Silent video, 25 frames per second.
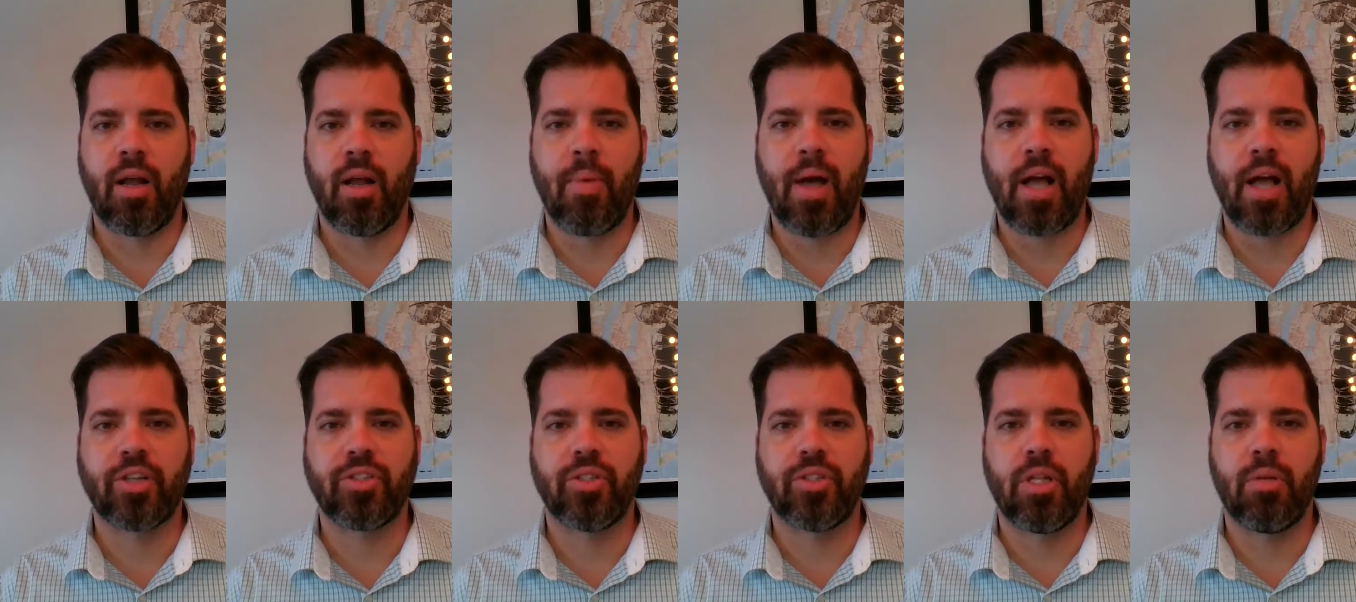I'm
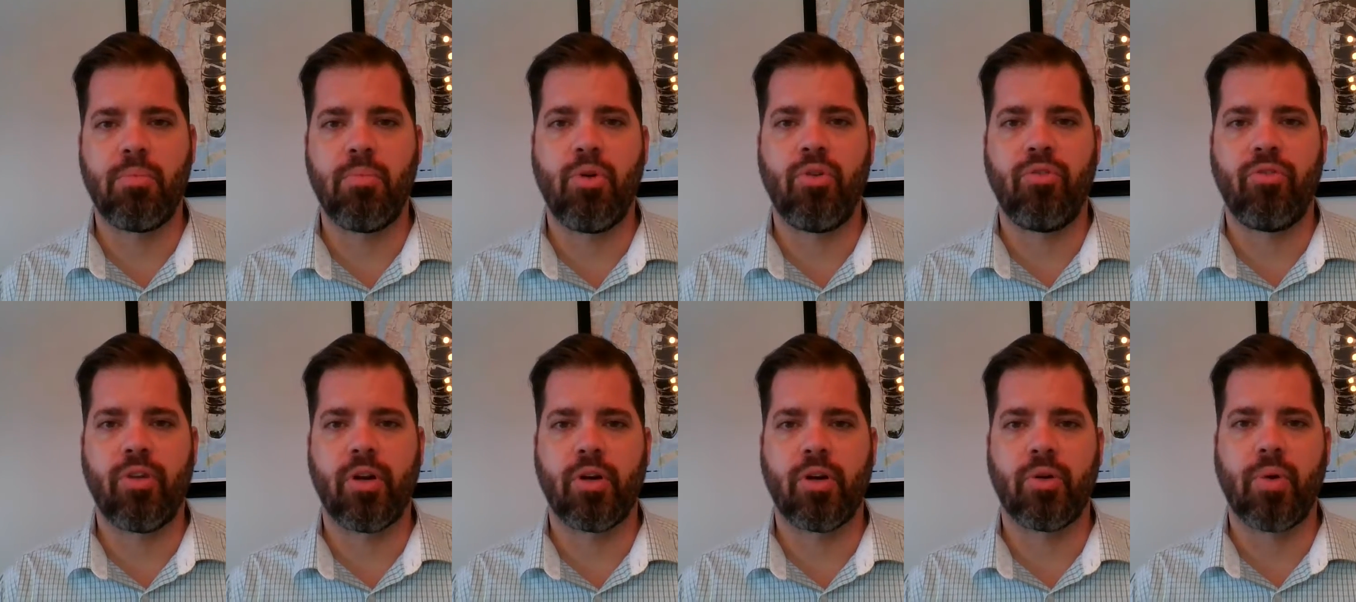actually
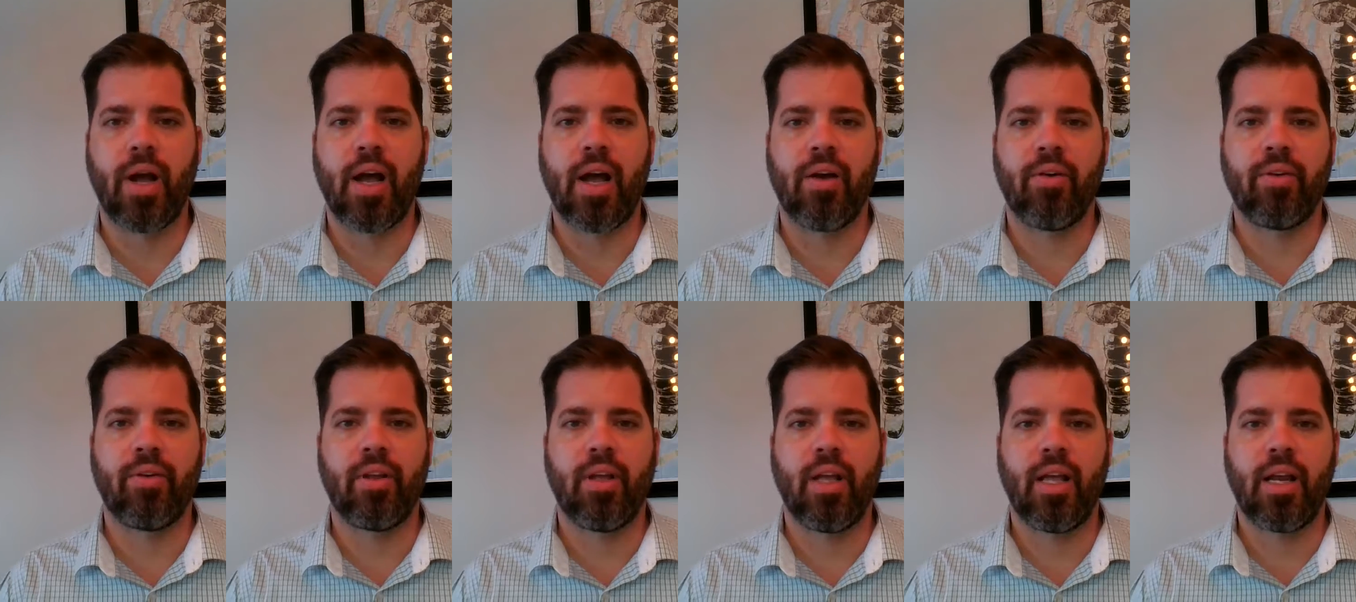moving
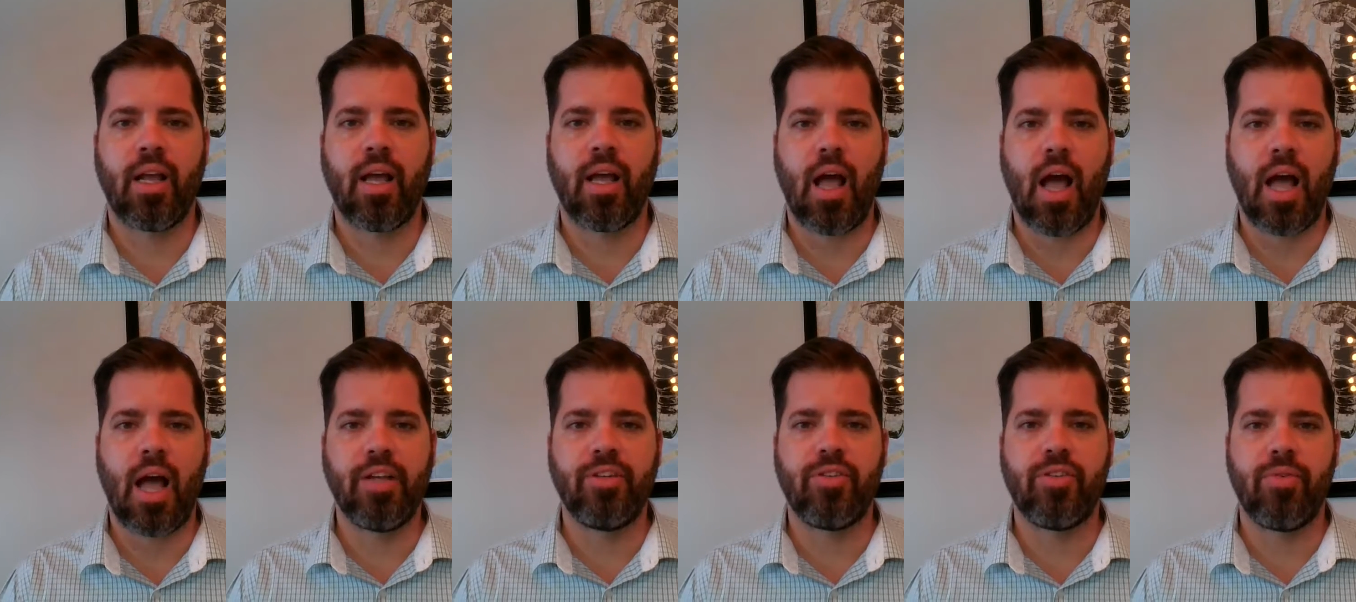around, and
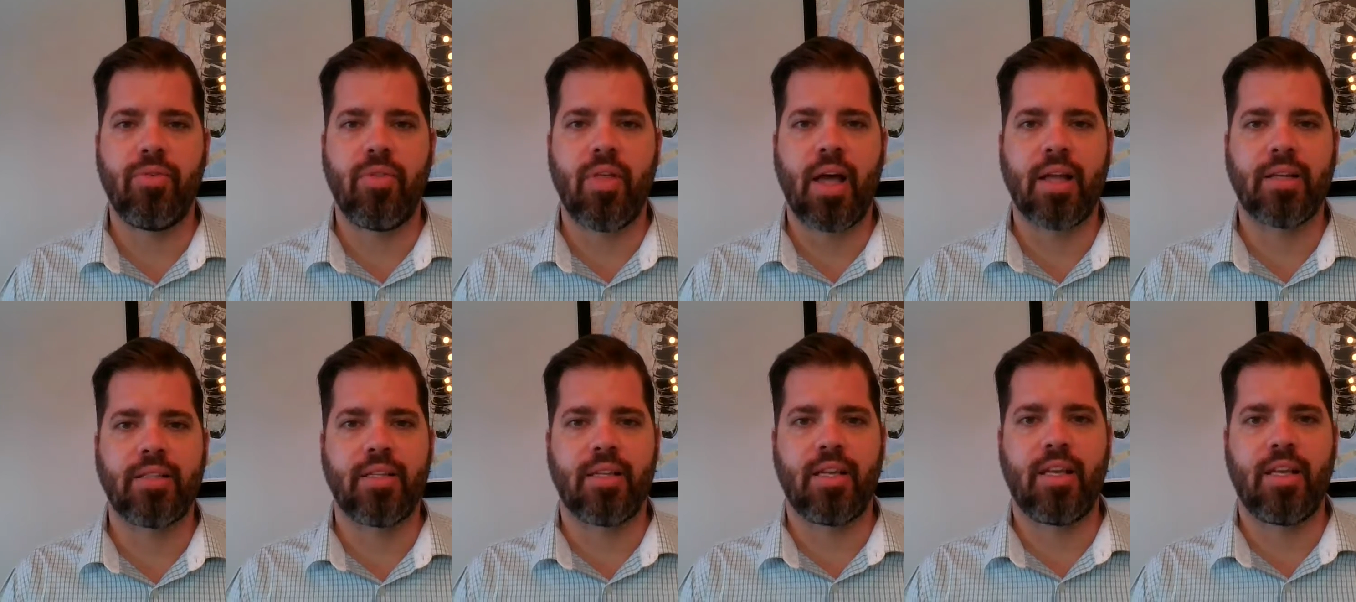I do
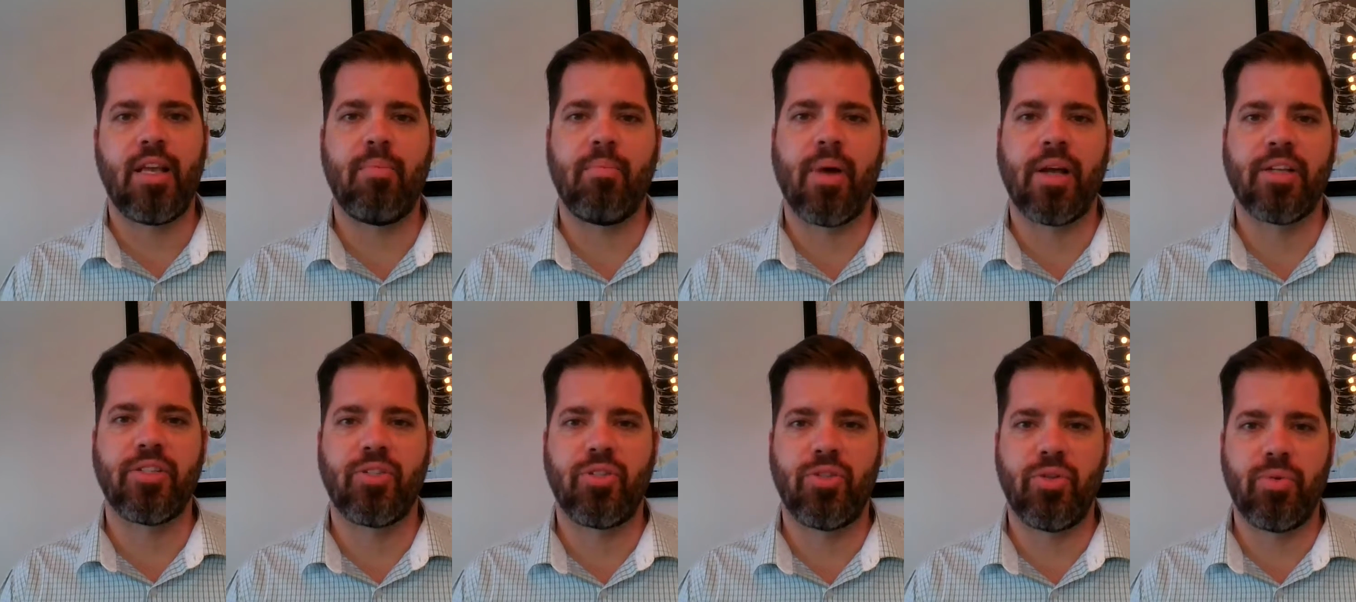that to keep
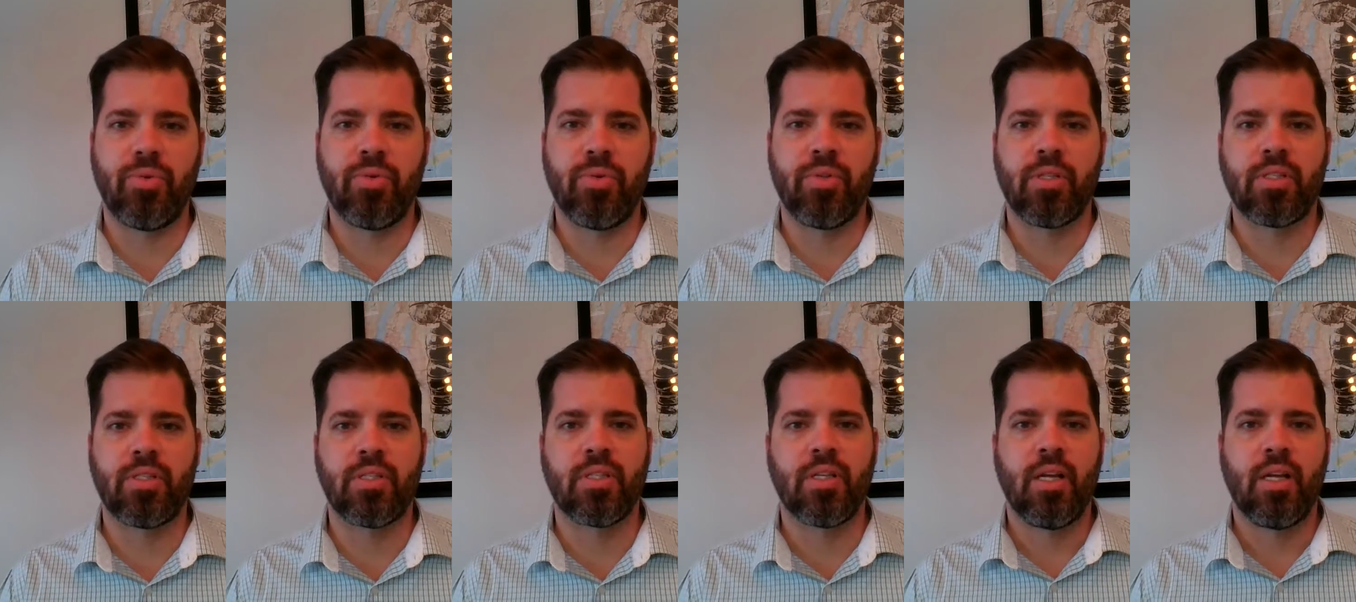my
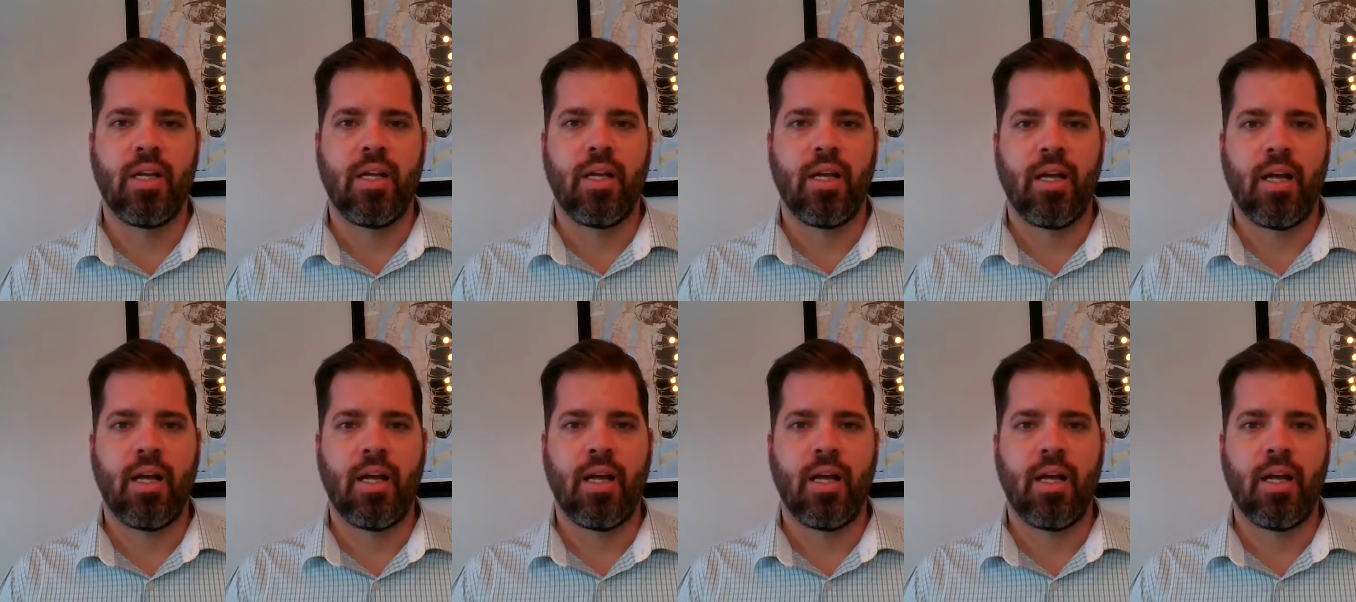students